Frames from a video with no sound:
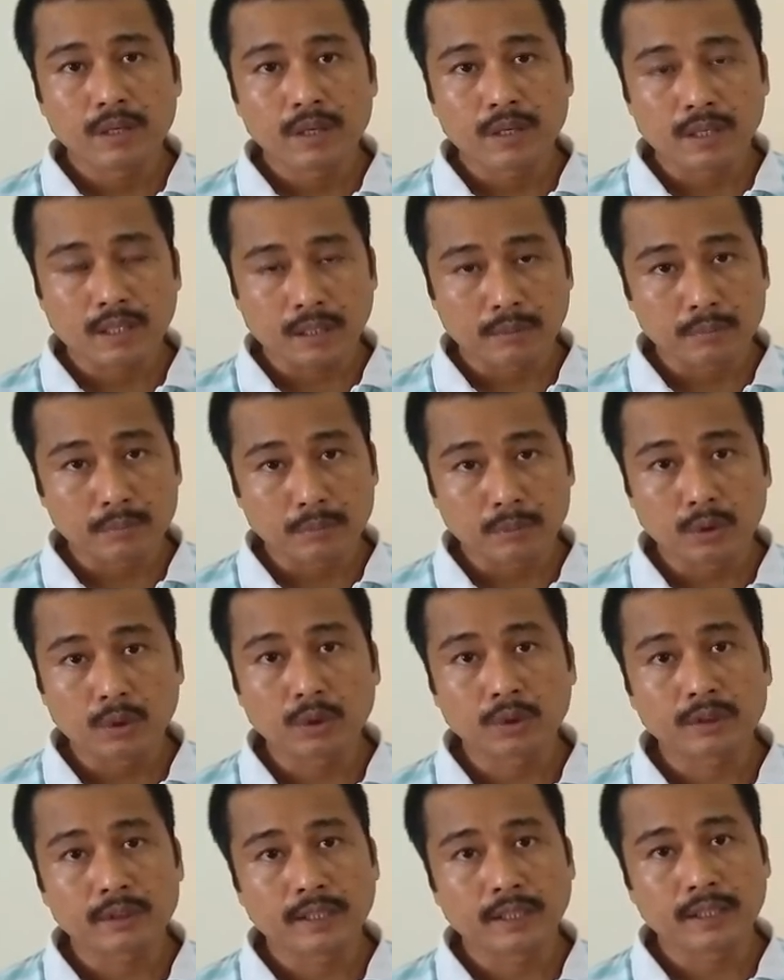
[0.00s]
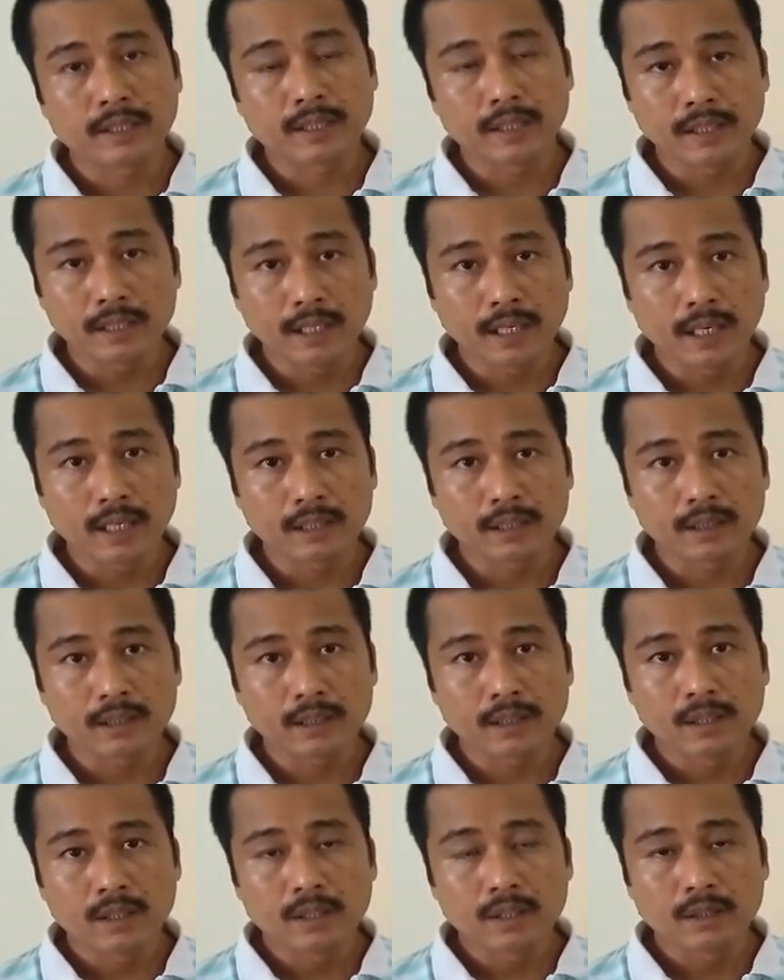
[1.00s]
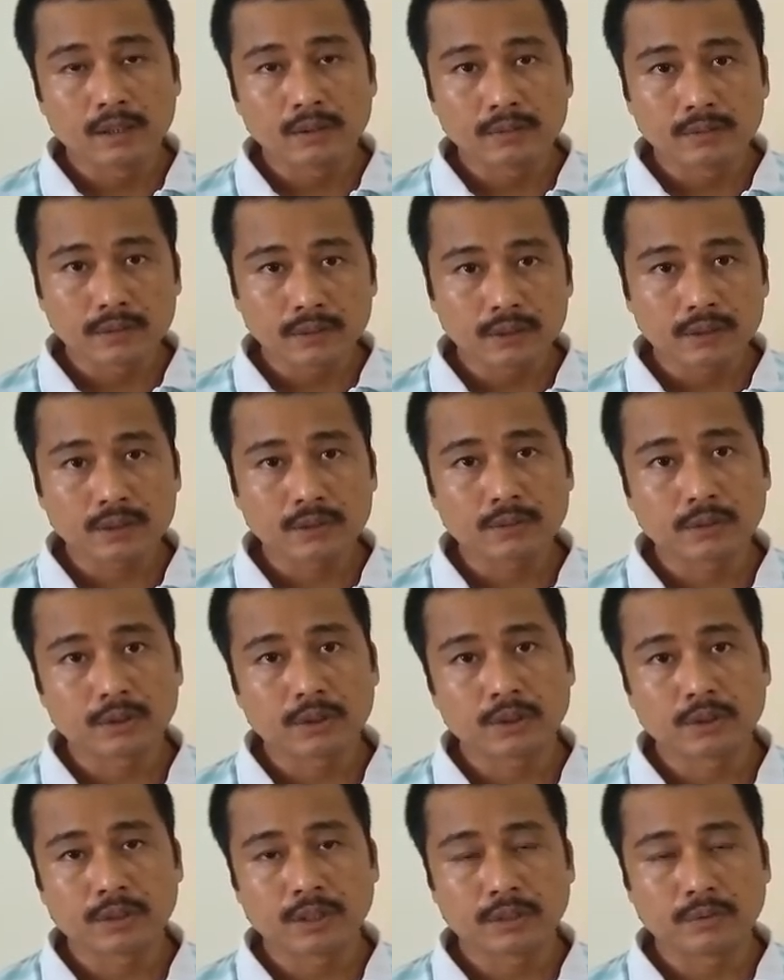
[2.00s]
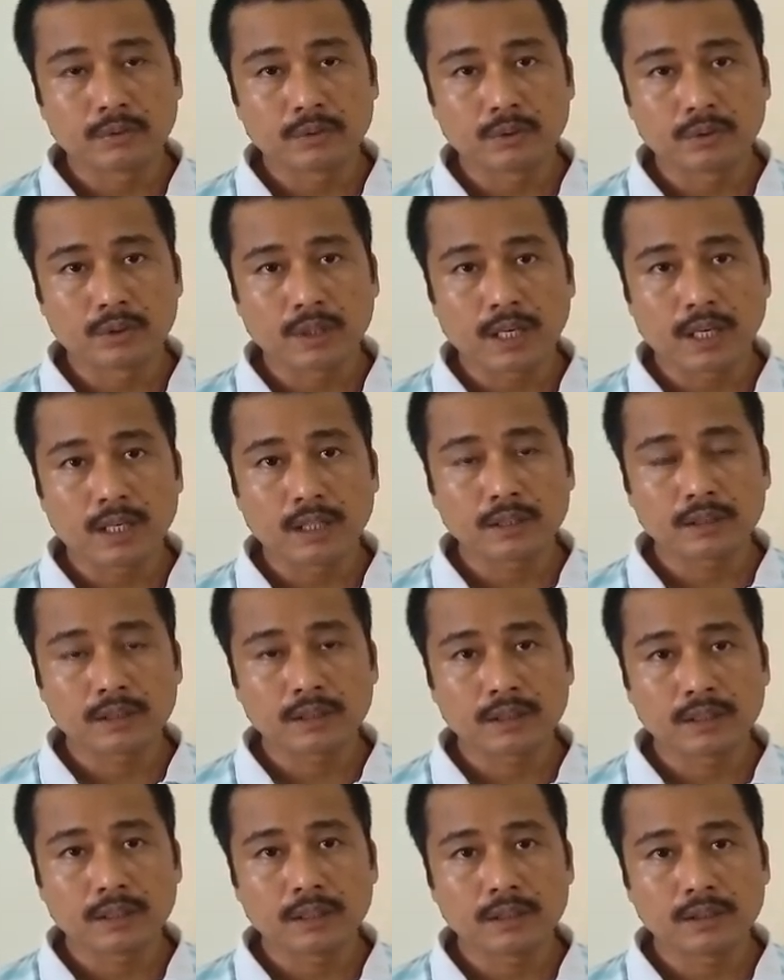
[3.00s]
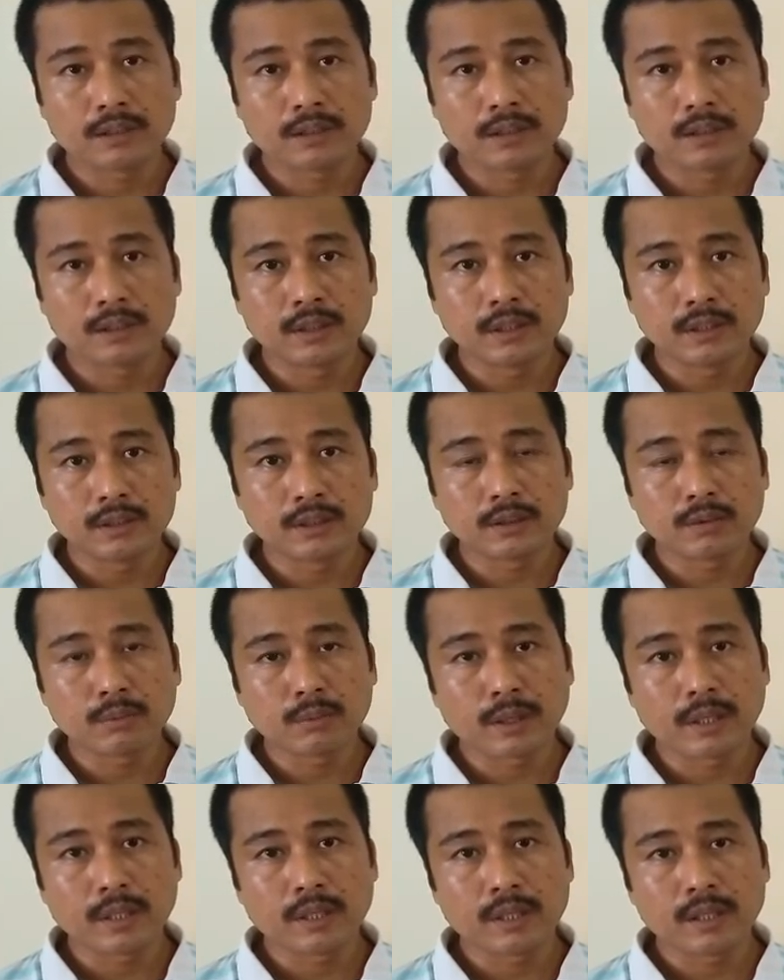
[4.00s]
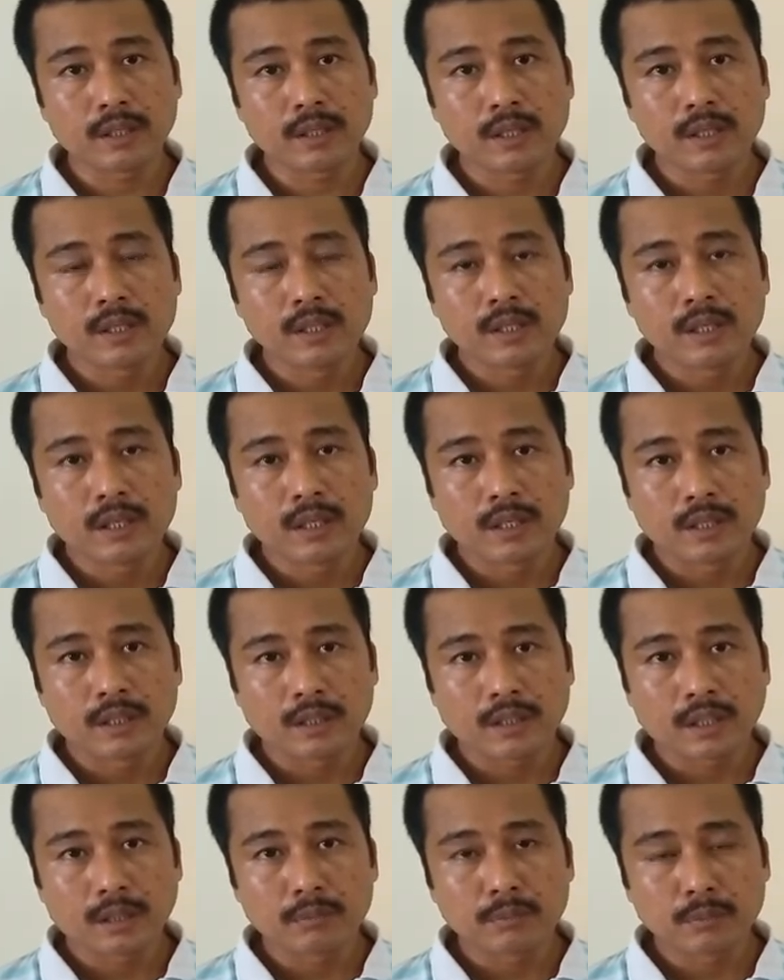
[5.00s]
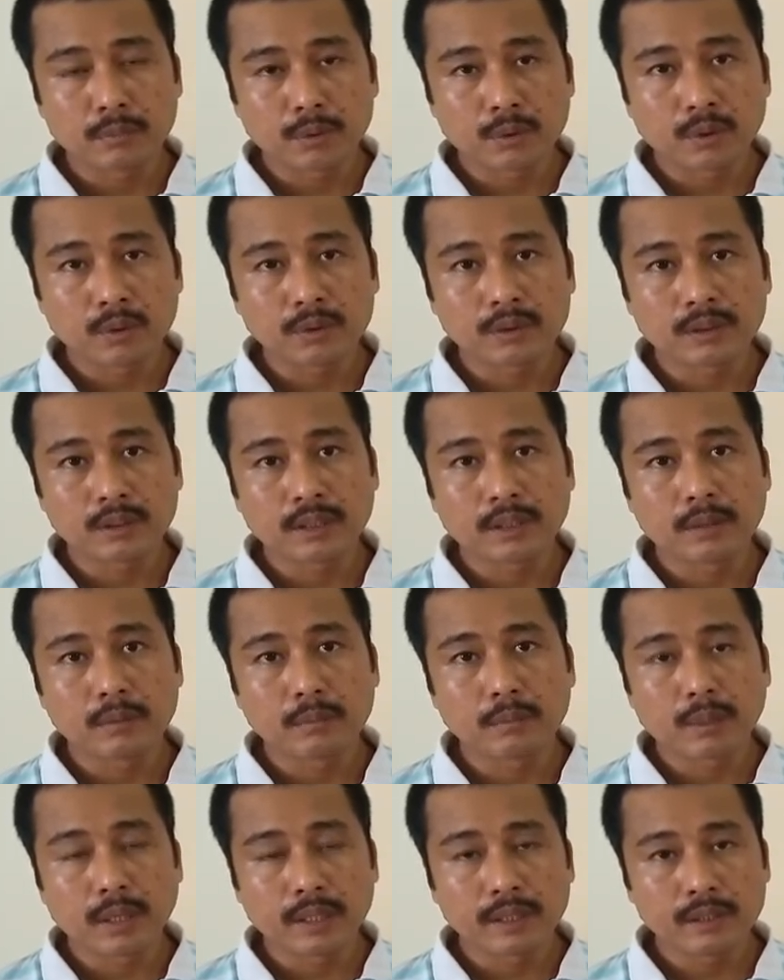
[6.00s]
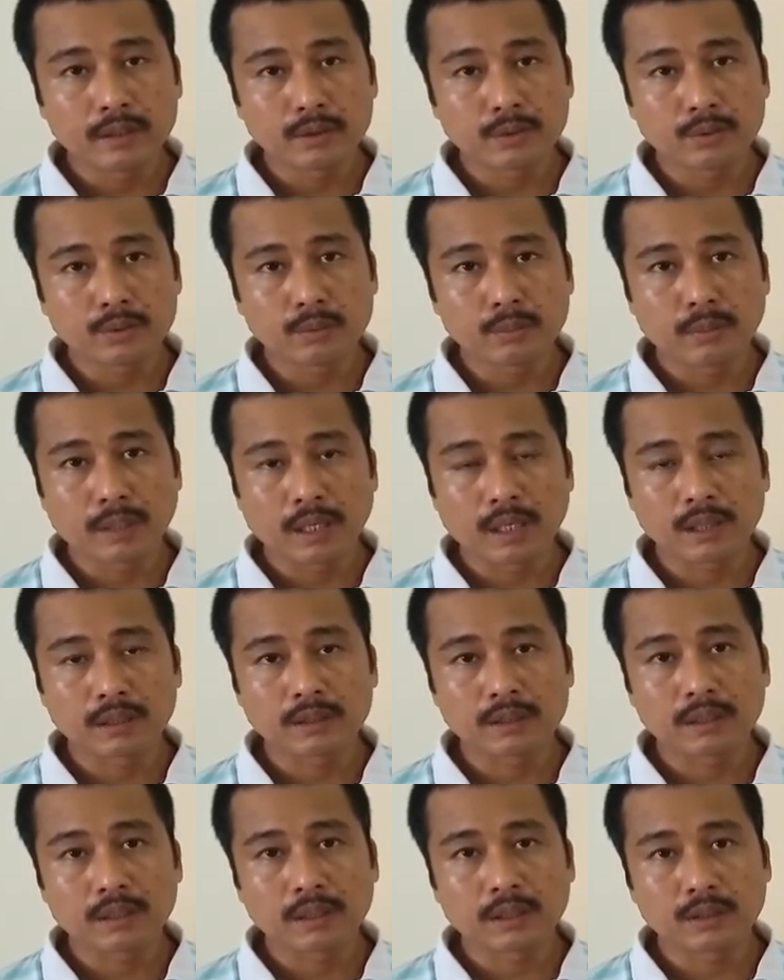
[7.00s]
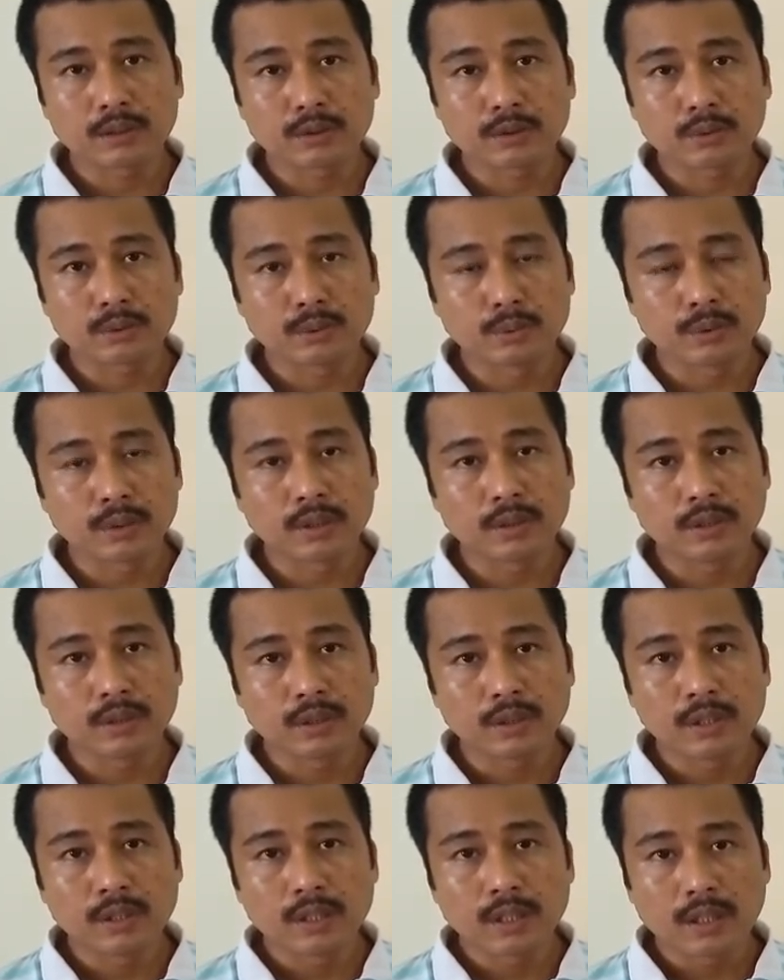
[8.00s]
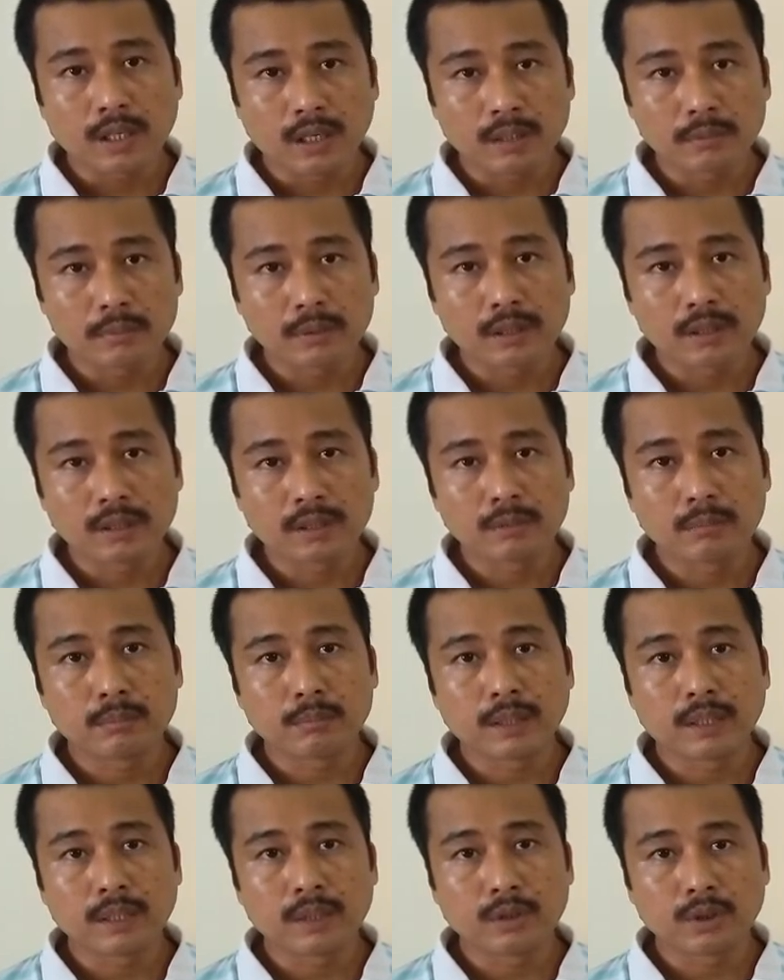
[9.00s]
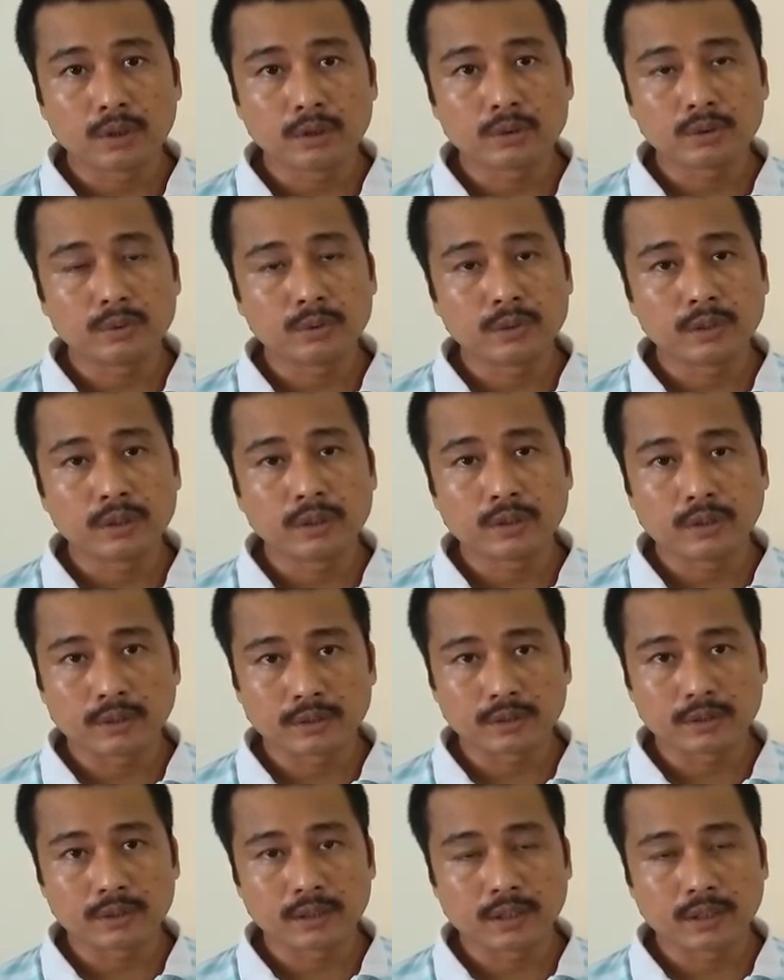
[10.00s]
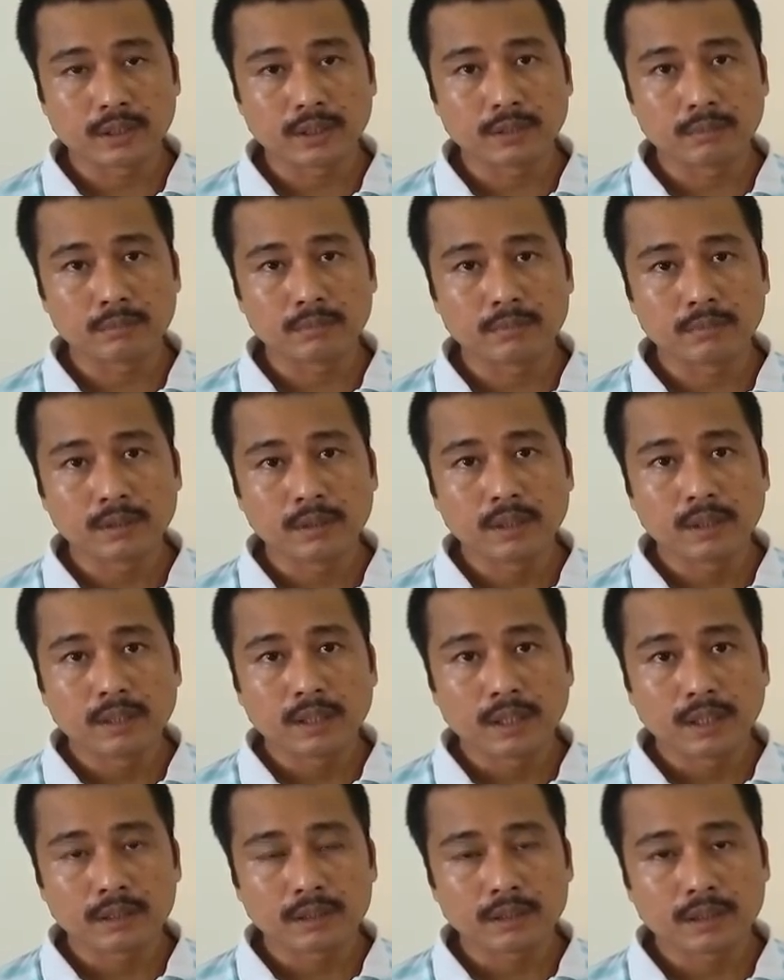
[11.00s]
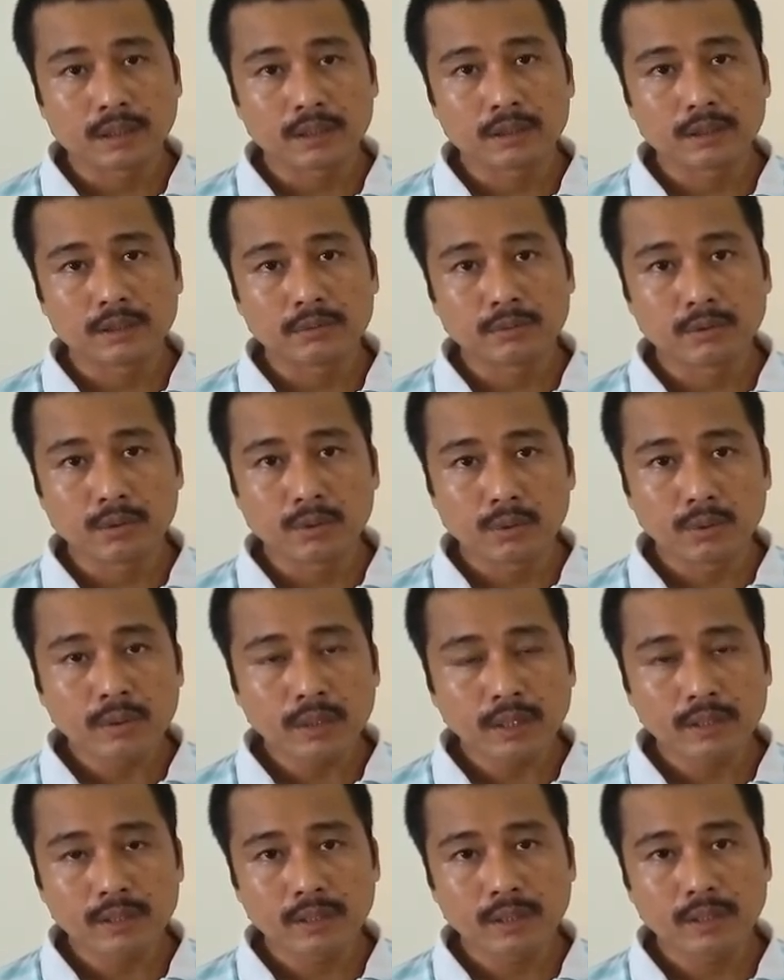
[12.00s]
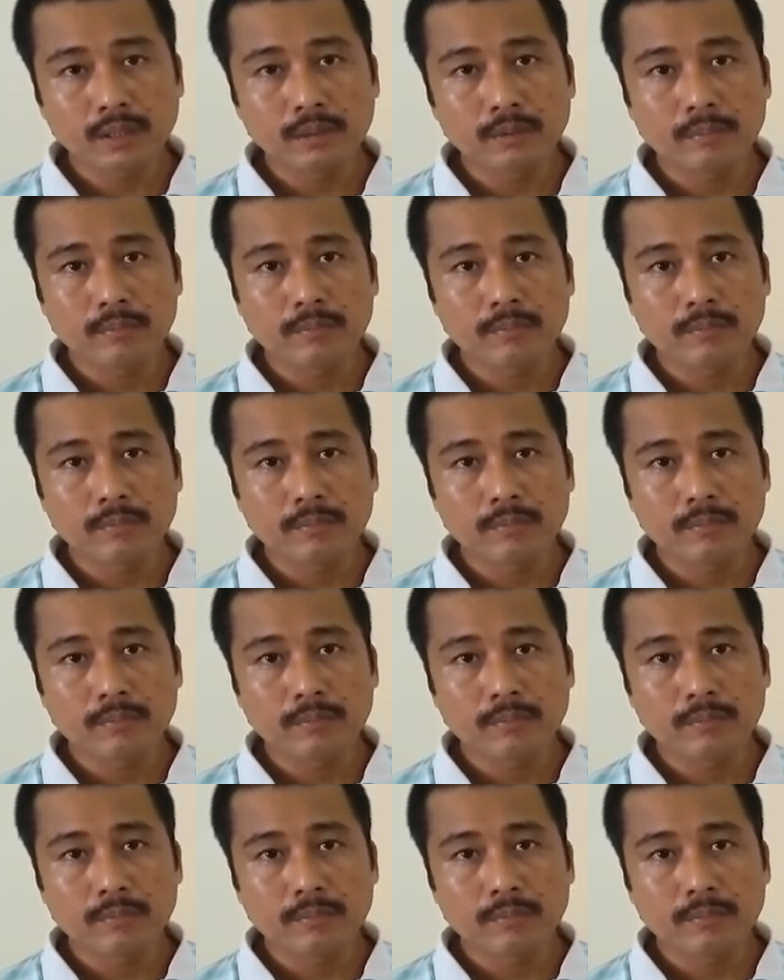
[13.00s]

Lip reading: carbon monoxide ligand. The first question that we should ask is the reason why carbon monoxide binds to metal centers through the carbon atom but not through the oxygen atom. As such, if you look at the